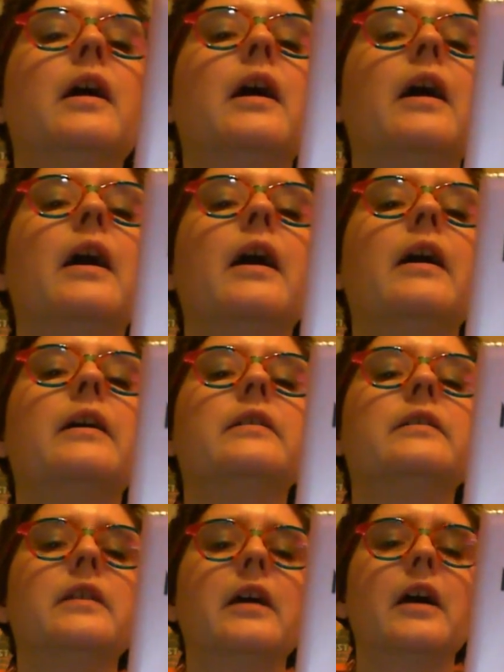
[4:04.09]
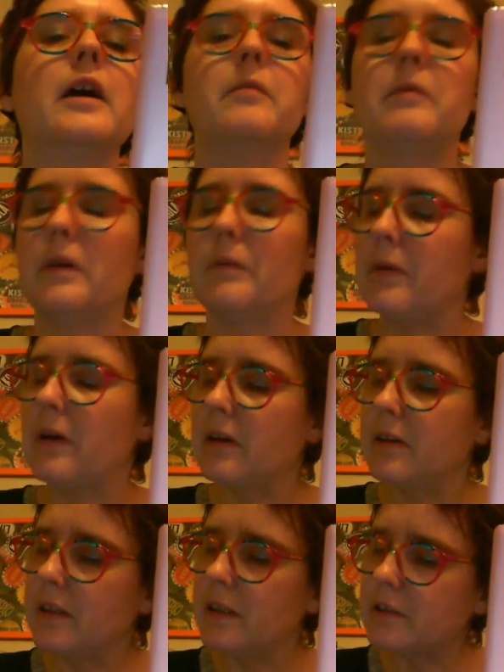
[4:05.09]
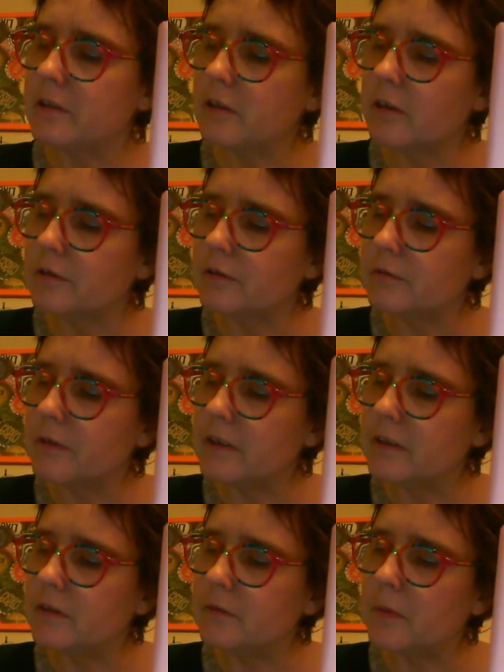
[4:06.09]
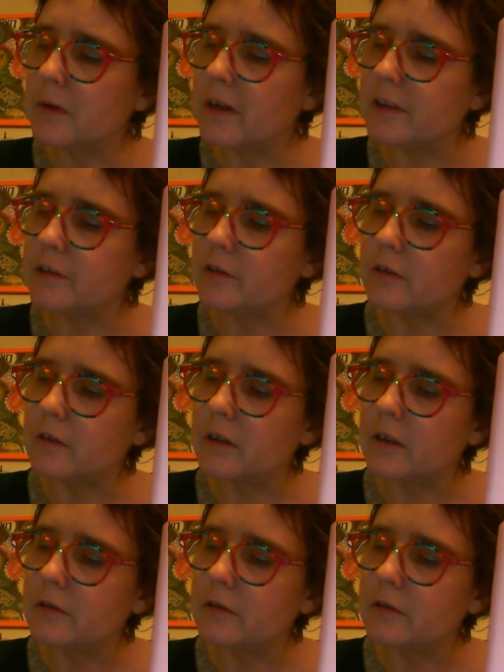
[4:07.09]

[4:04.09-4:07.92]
And apparently it's not sweetened by sugar